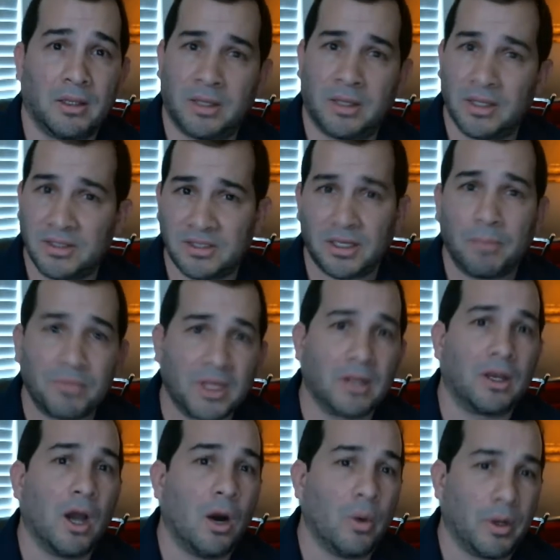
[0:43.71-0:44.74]
Get something
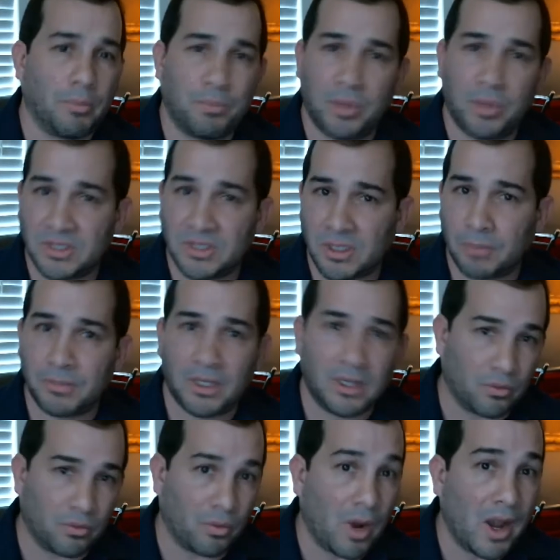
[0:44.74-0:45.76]
going. Put something
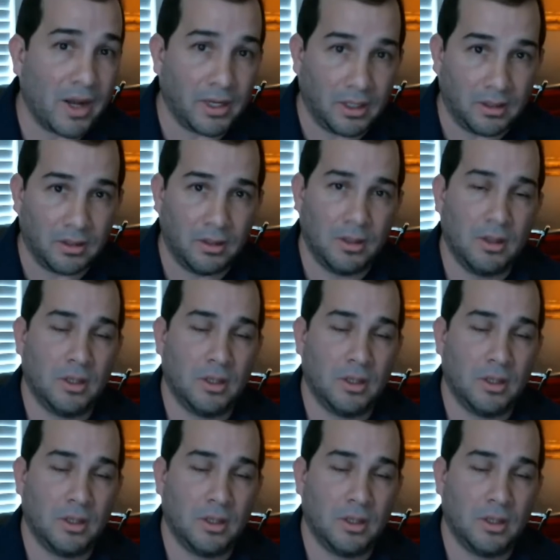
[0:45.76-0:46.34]
in writing